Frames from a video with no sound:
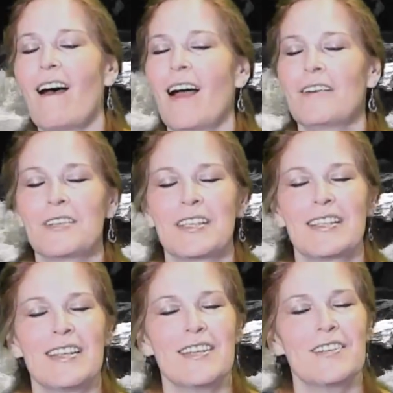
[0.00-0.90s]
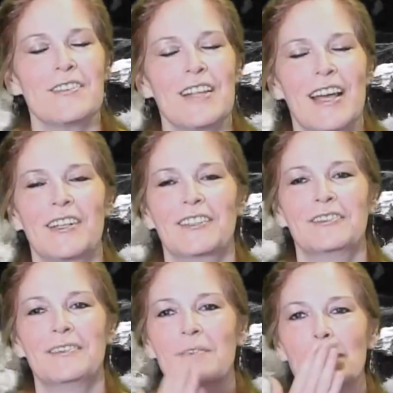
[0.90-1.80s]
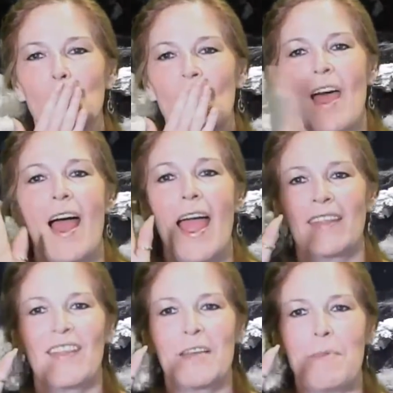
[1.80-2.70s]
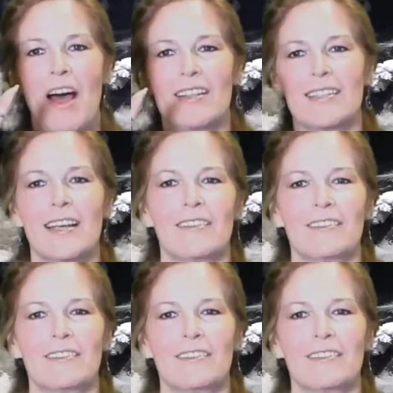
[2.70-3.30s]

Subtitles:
I will see you later. And think positive.